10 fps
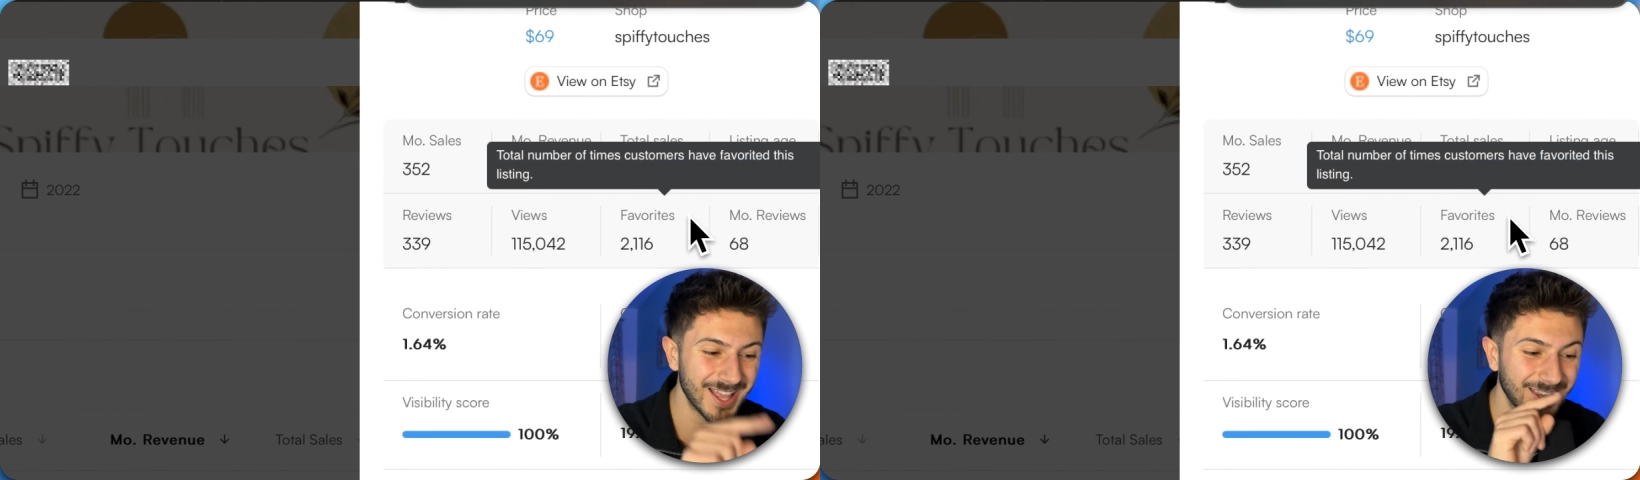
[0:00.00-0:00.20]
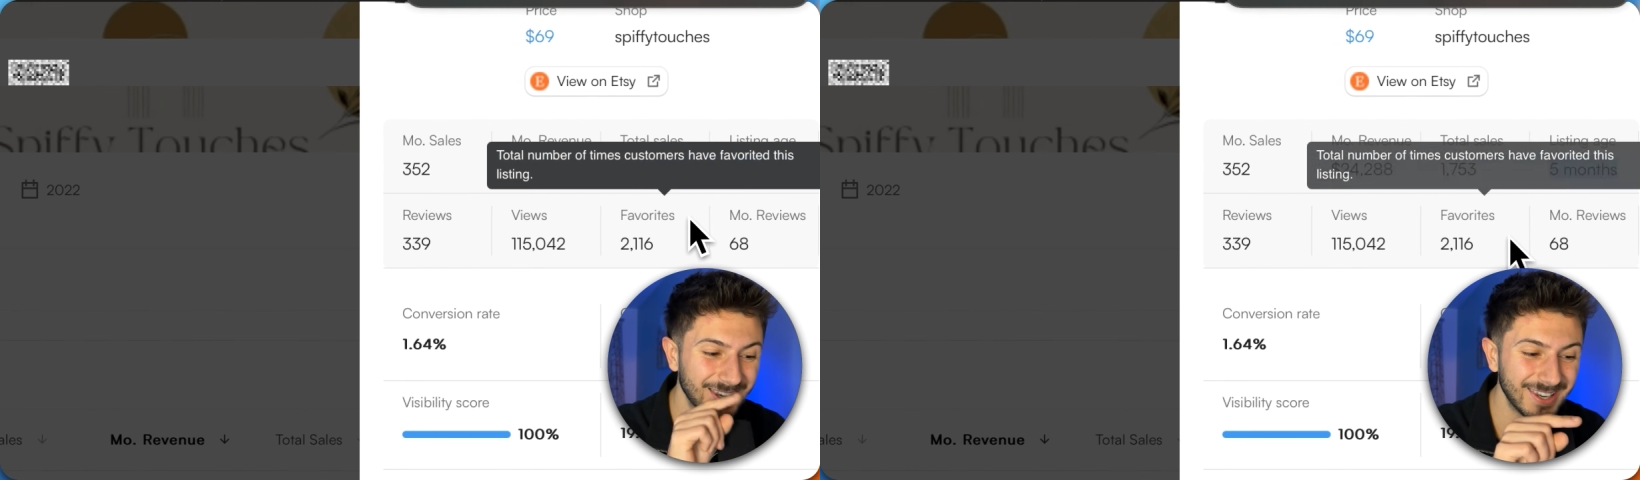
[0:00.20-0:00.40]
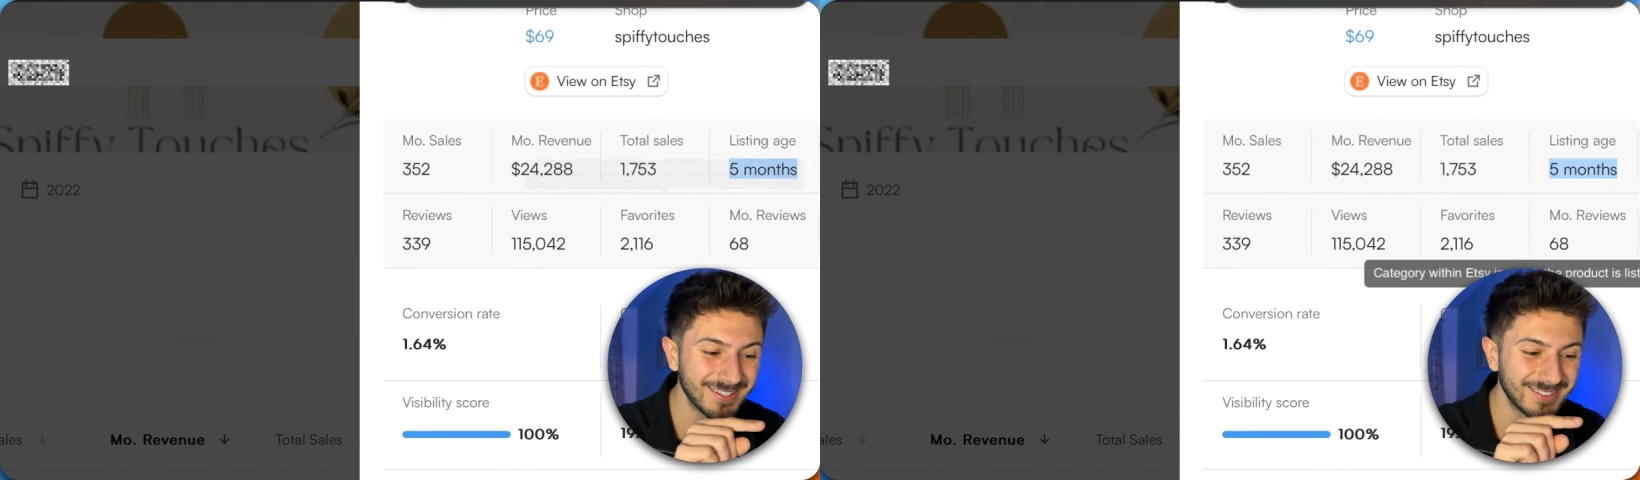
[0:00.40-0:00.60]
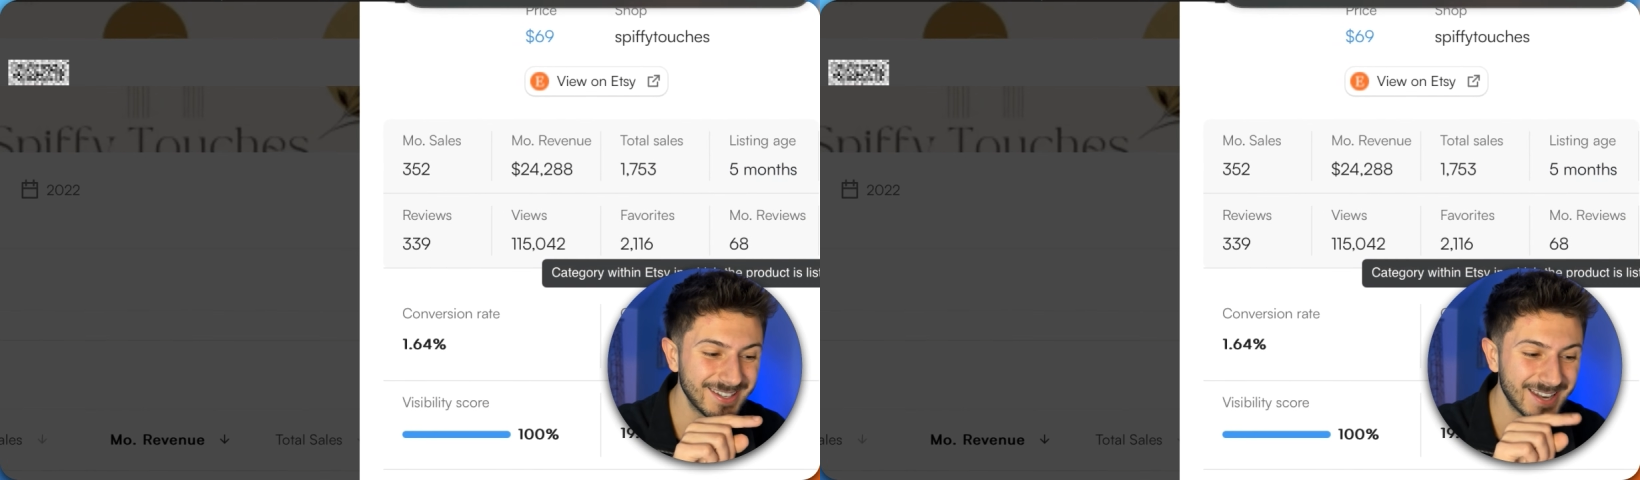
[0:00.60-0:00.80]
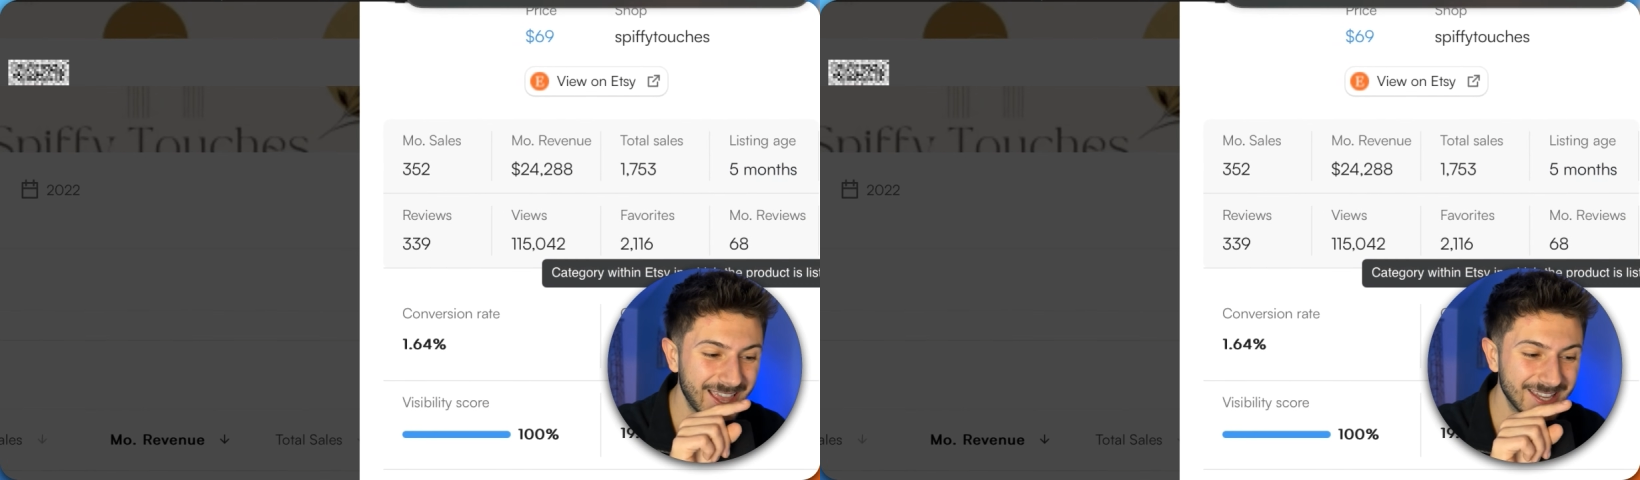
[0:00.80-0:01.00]
Listing
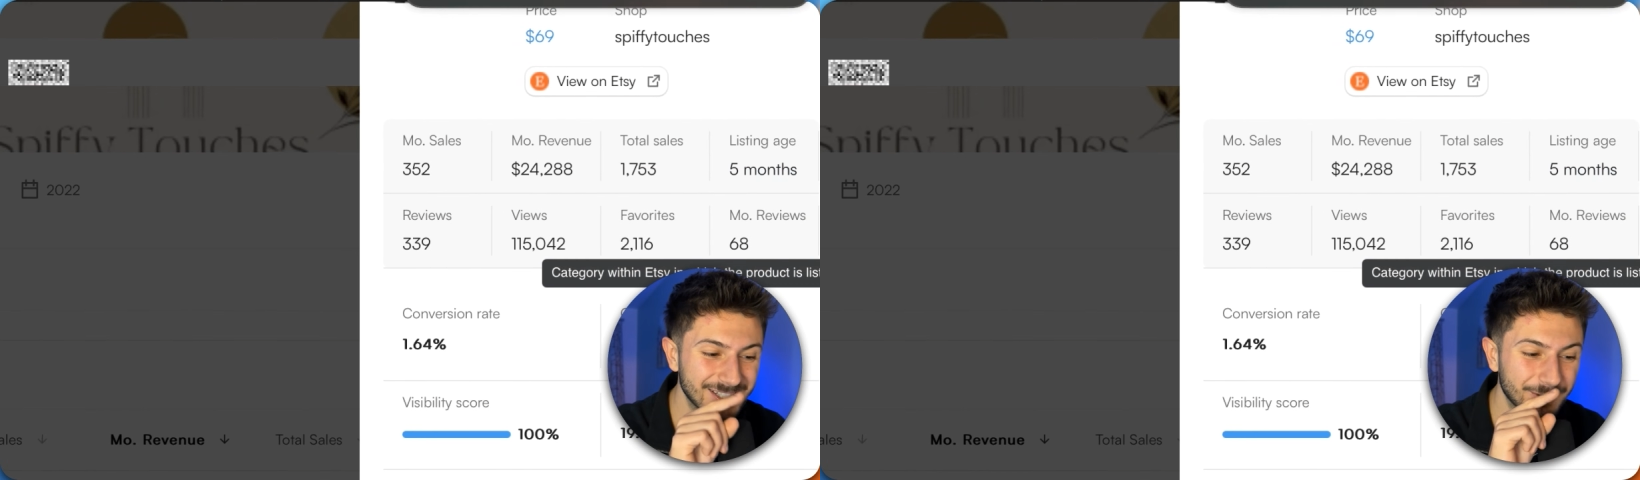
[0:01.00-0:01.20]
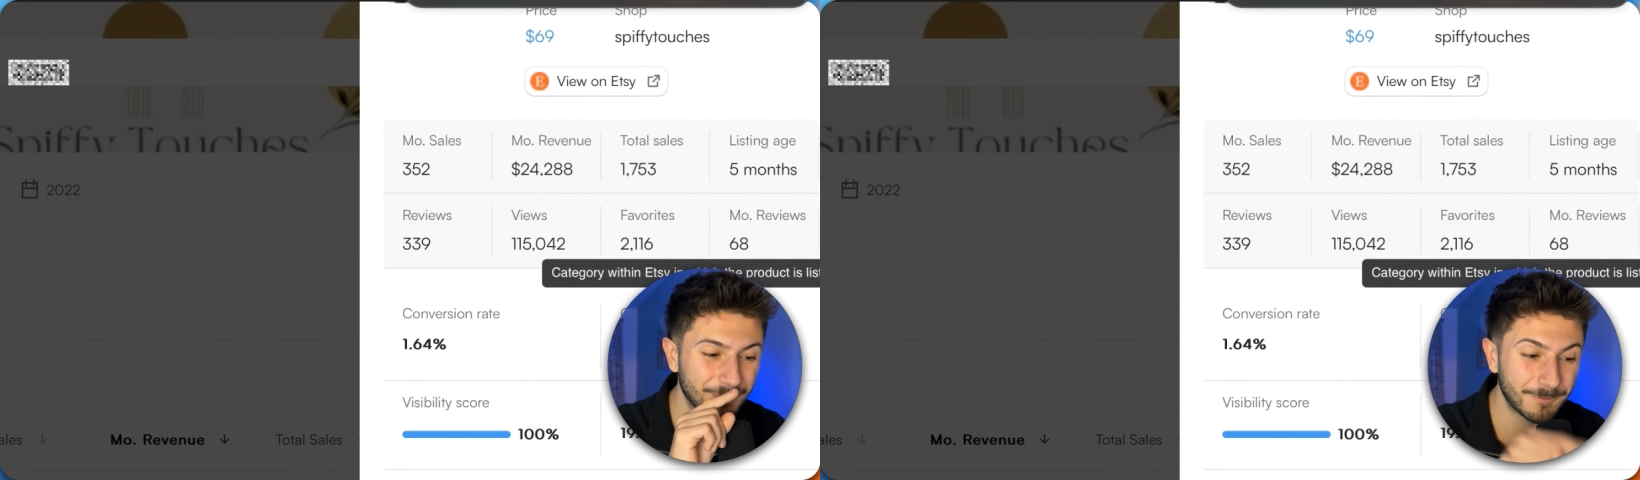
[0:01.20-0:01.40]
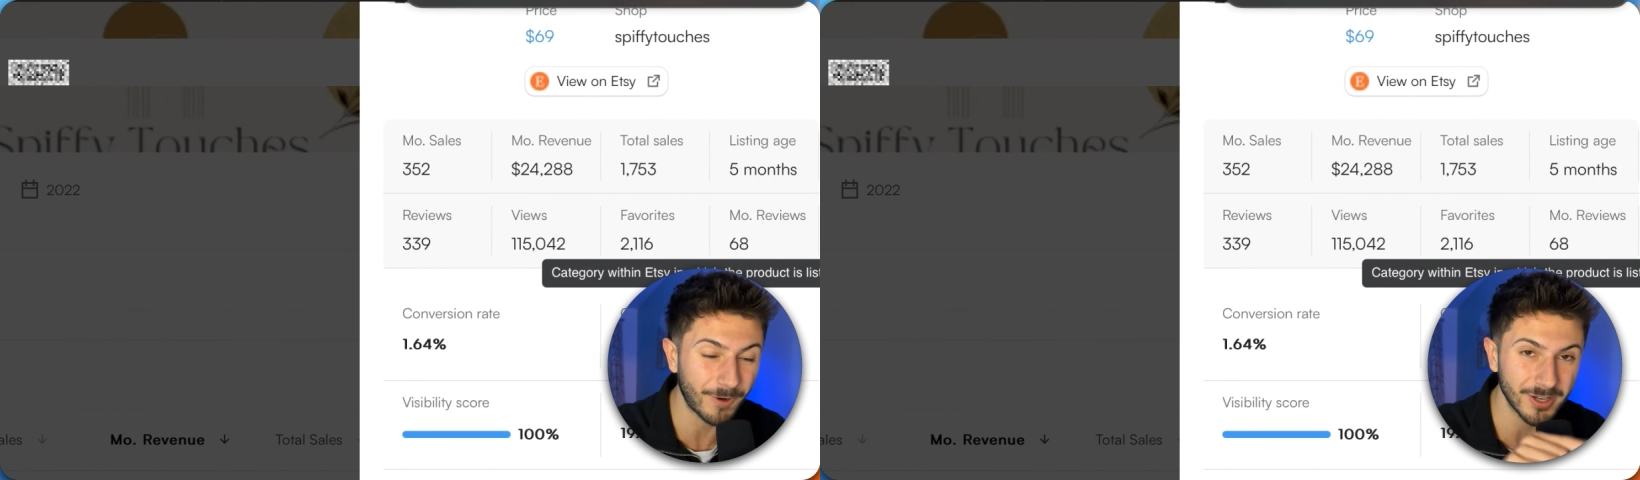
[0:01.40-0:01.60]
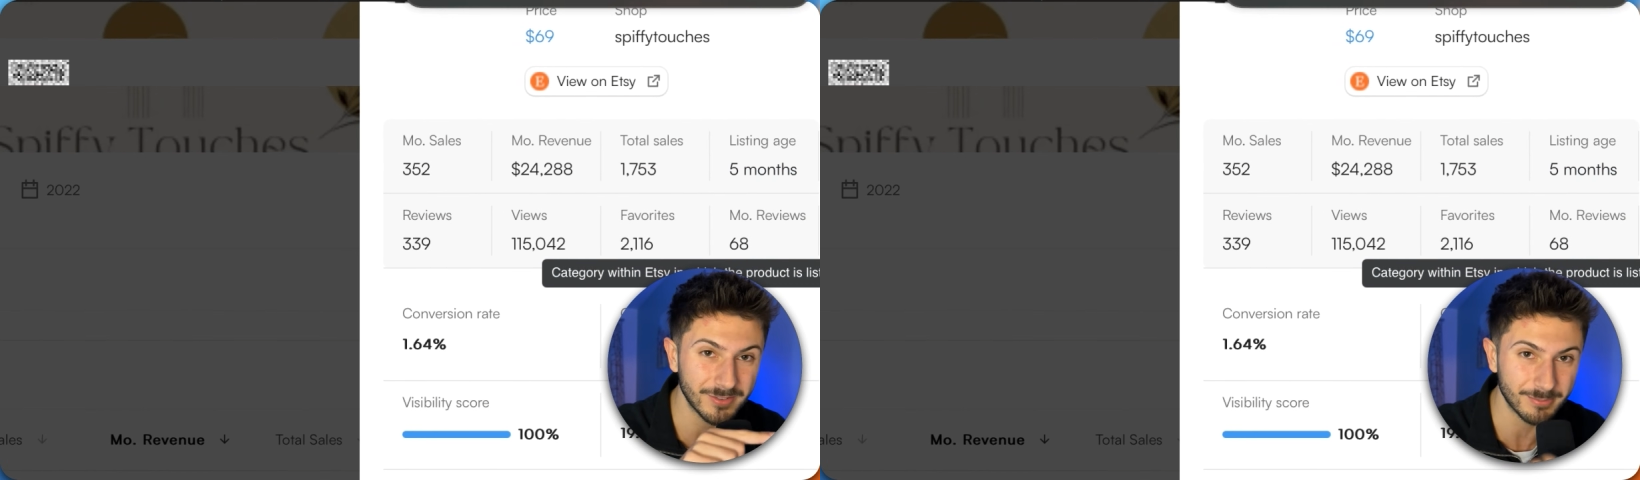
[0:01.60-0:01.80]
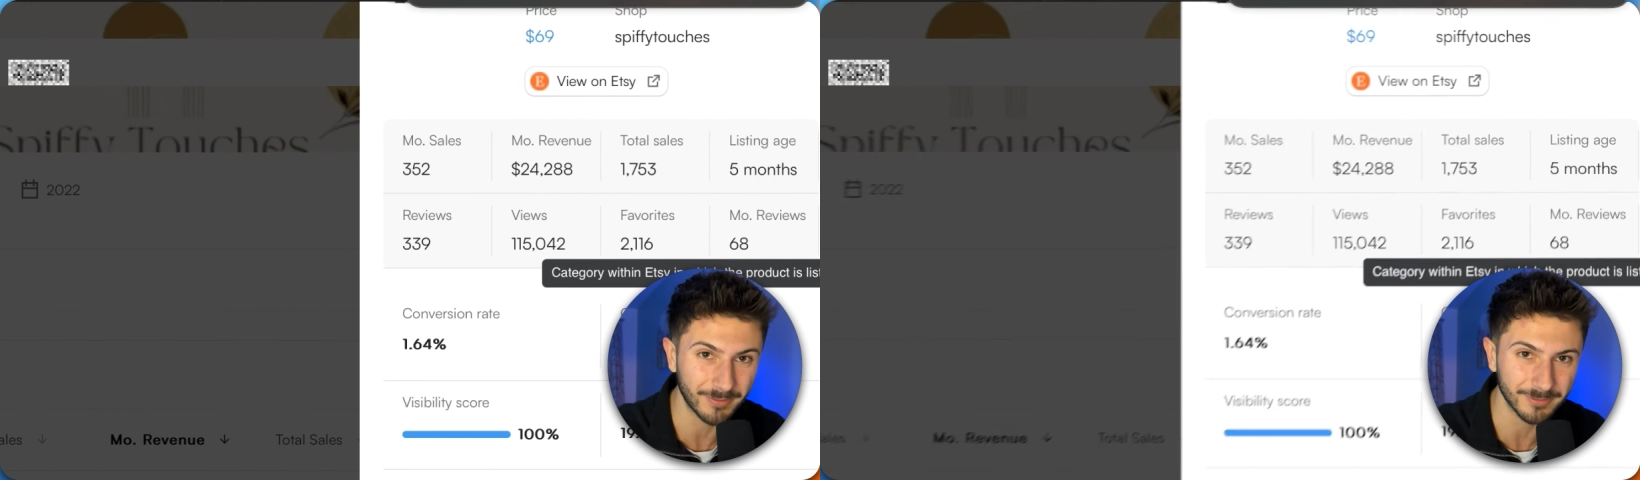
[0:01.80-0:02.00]
age 5
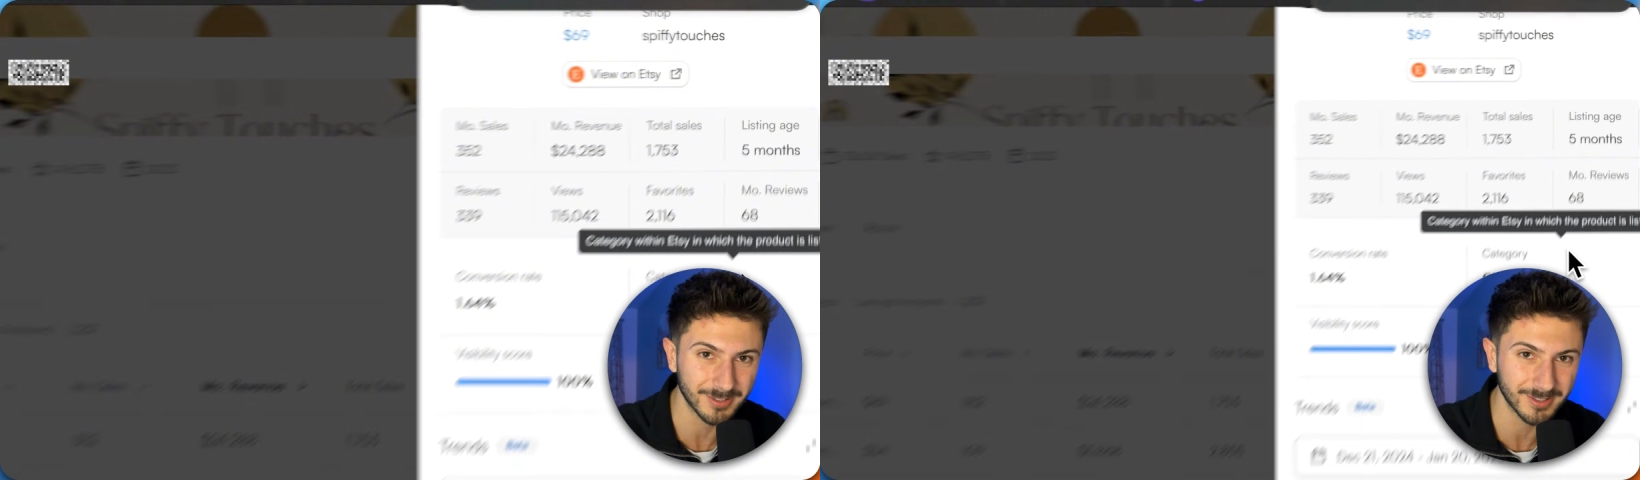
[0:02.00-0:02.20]
months.